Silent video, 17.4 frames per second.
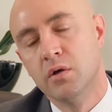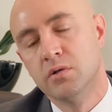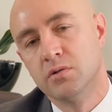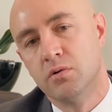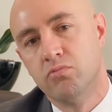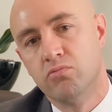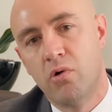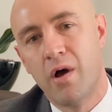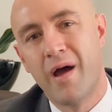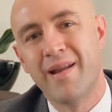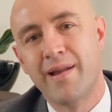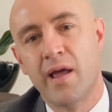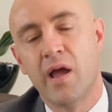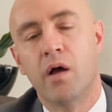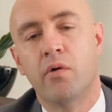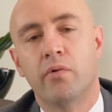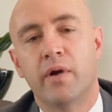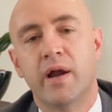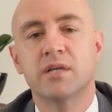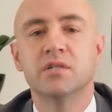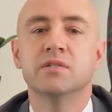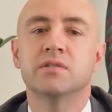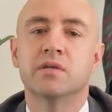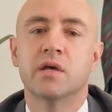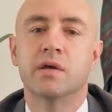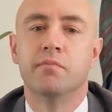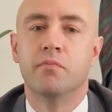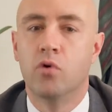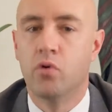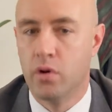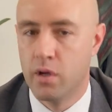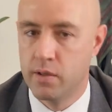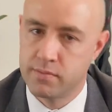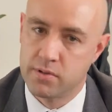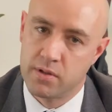So right now, we're actually seeing
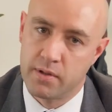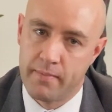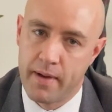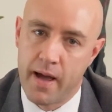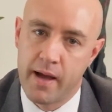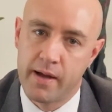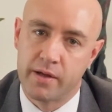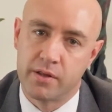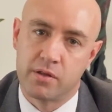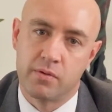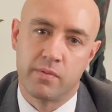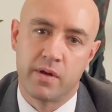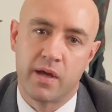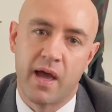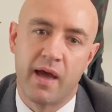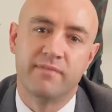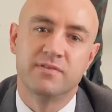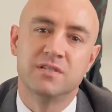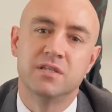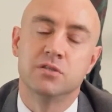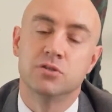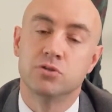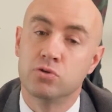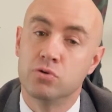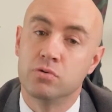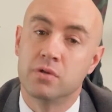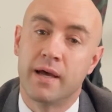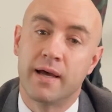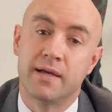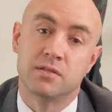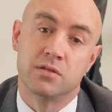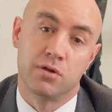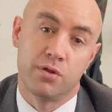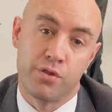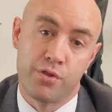more homes on the market than we have since
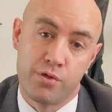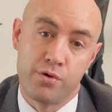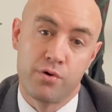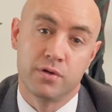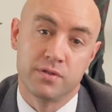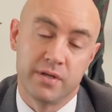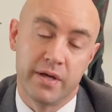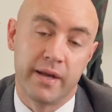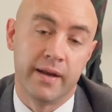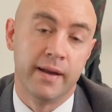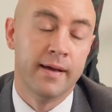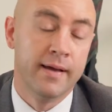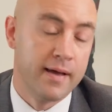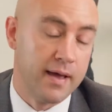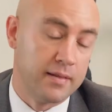2013.